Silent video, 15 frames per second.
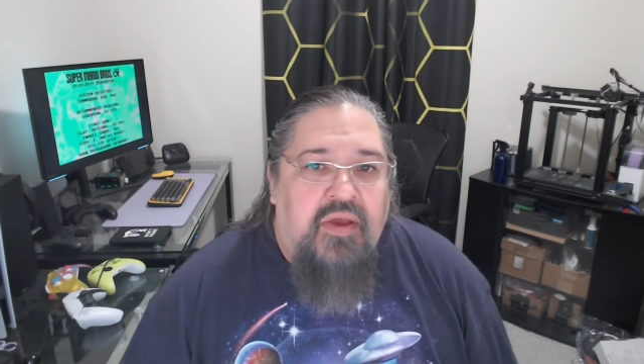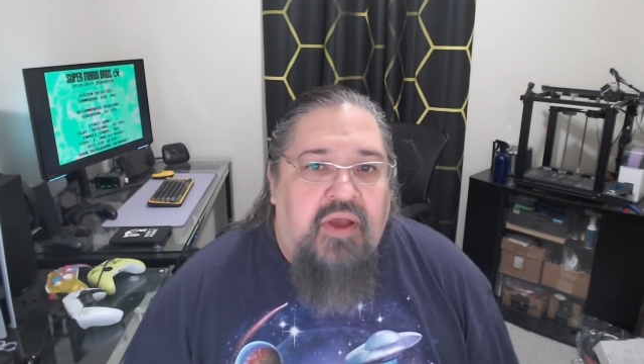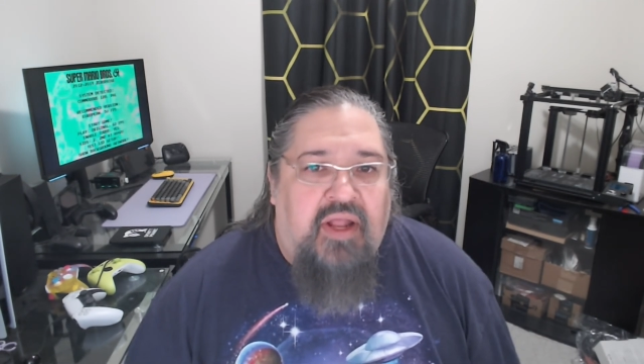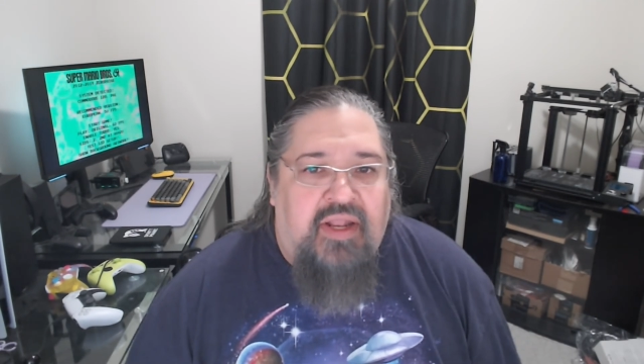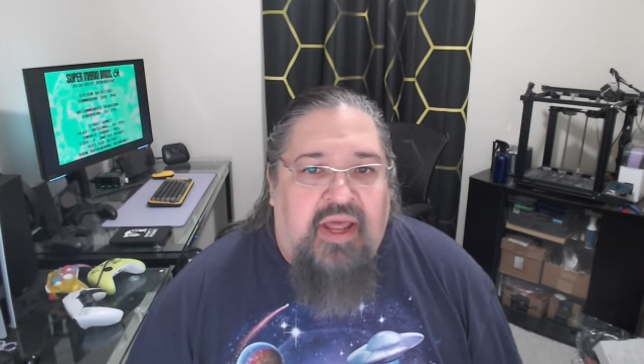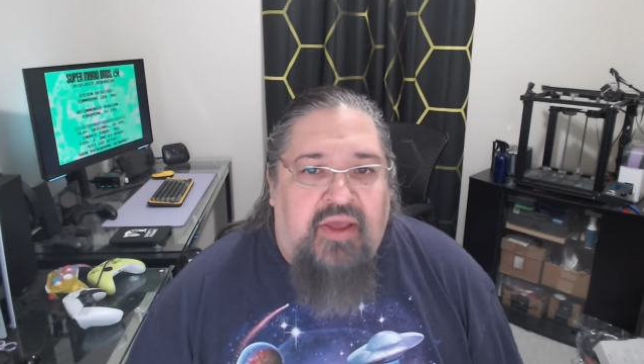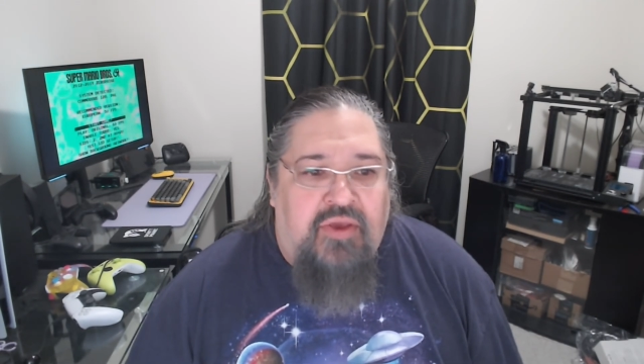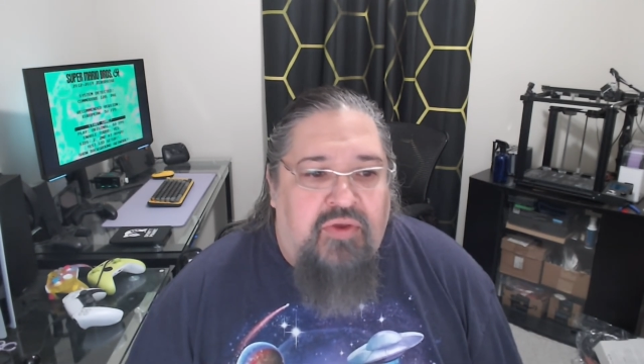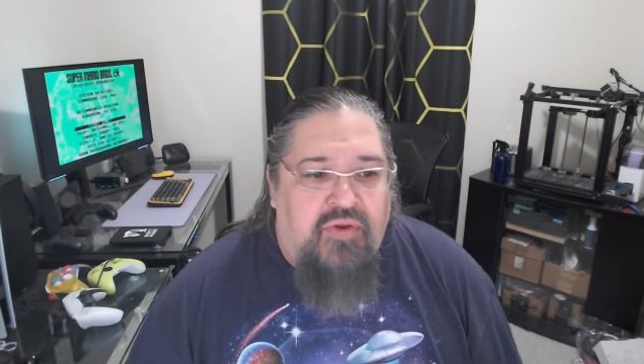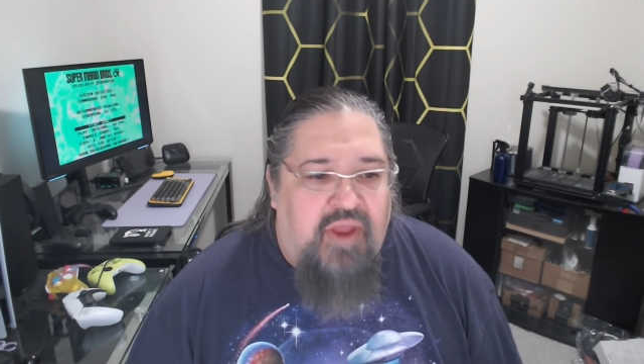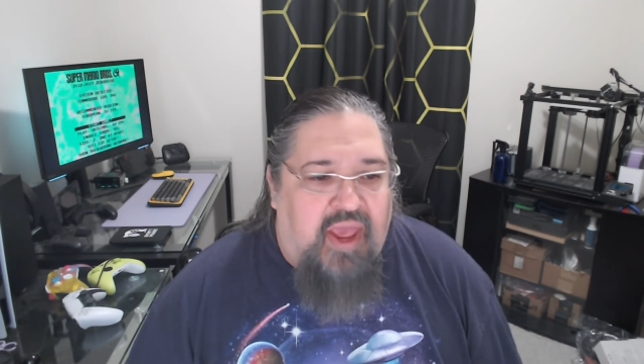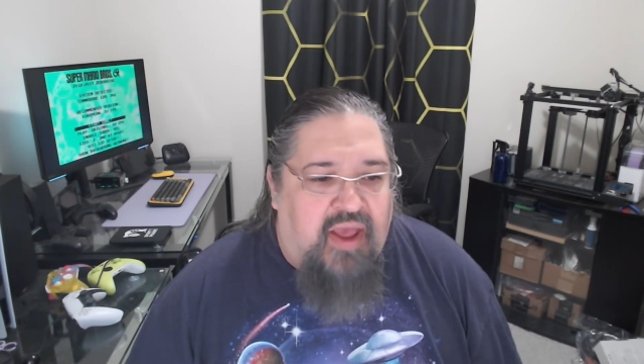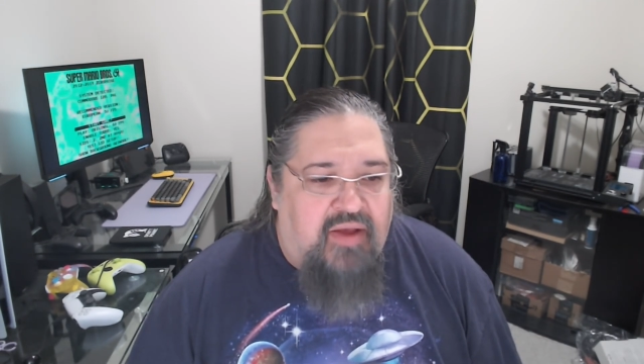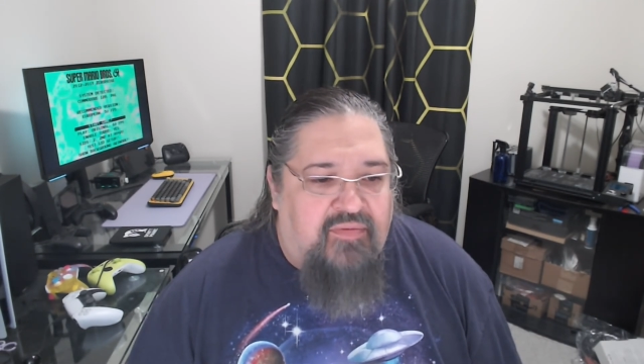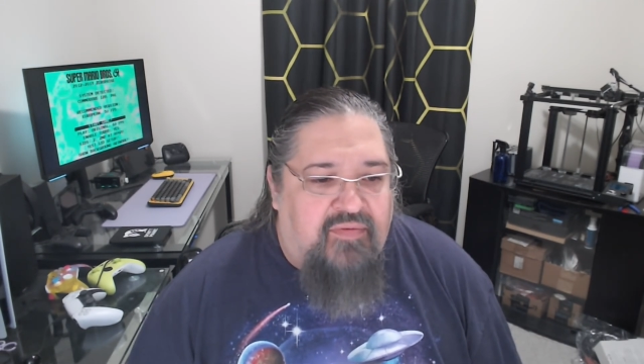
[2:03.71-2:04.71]
Allow you to
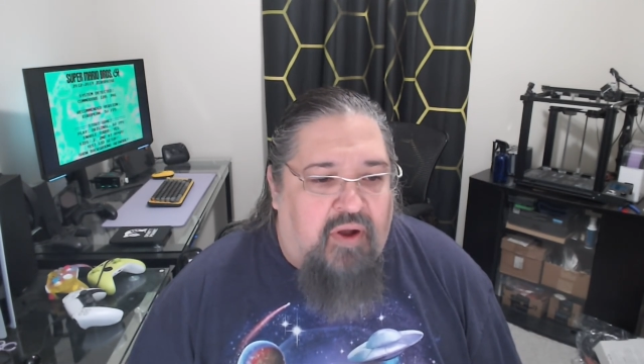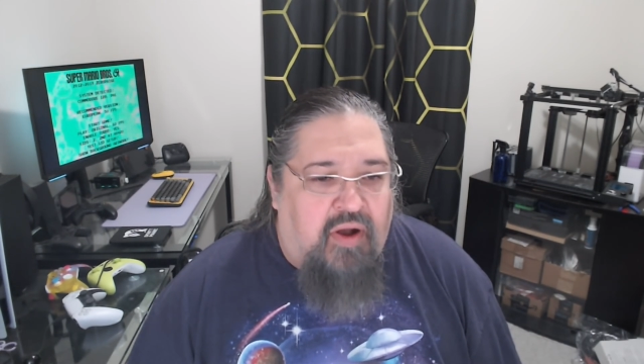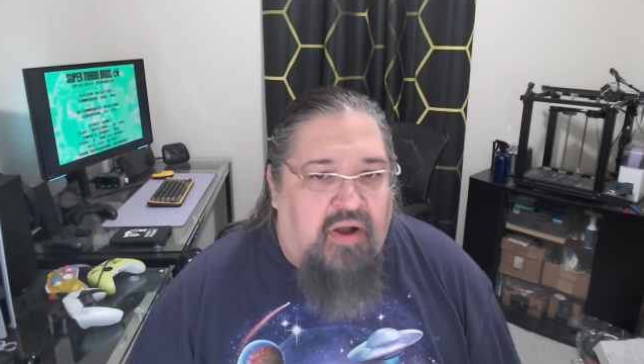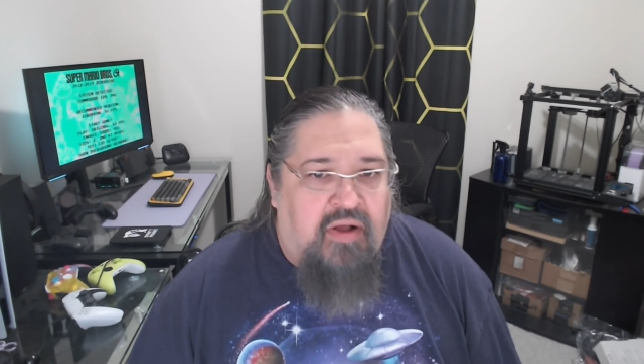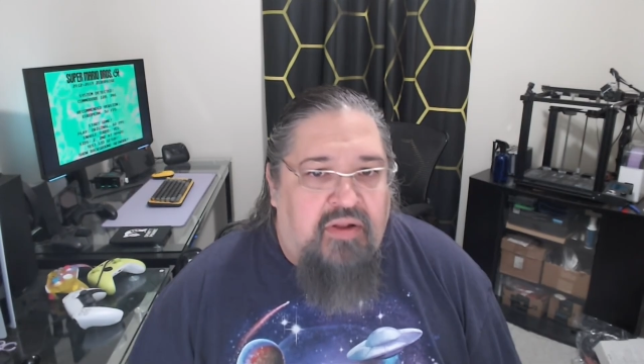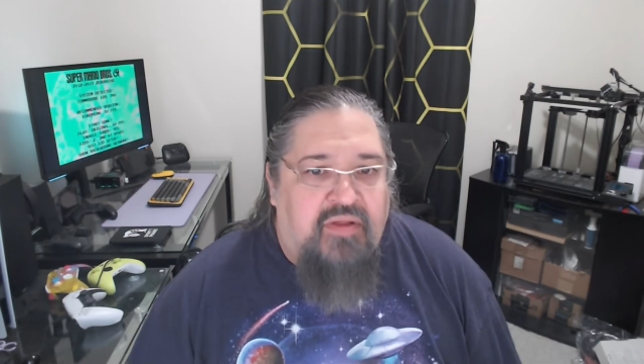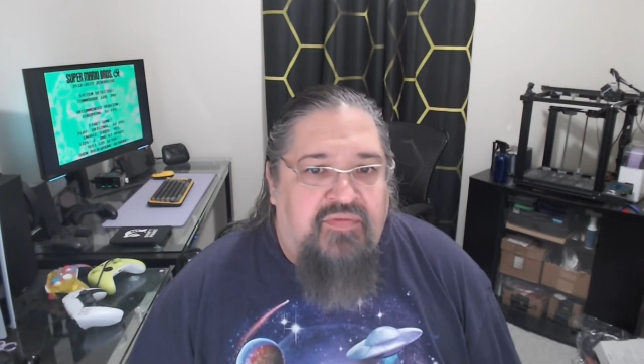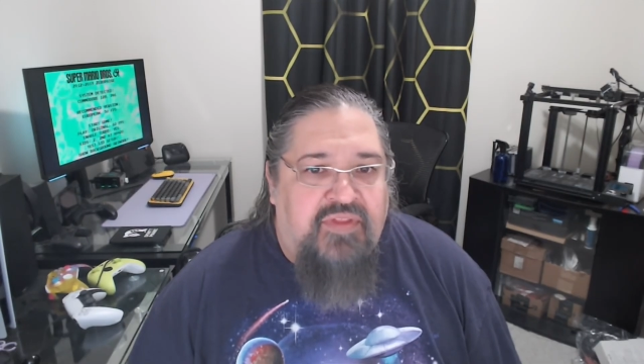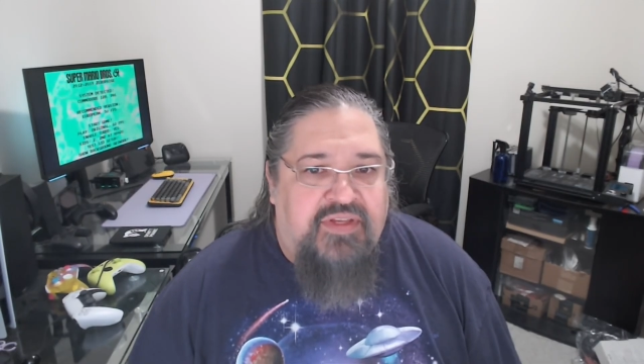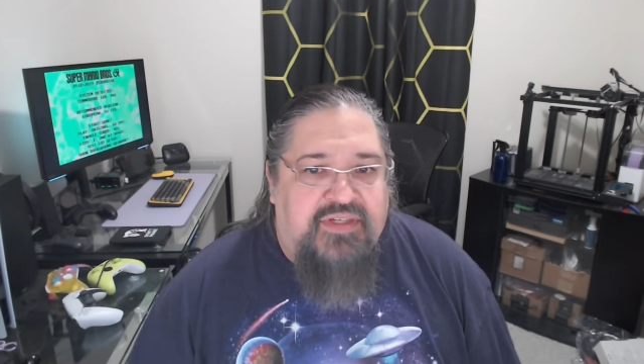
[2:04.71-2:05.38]
have all of the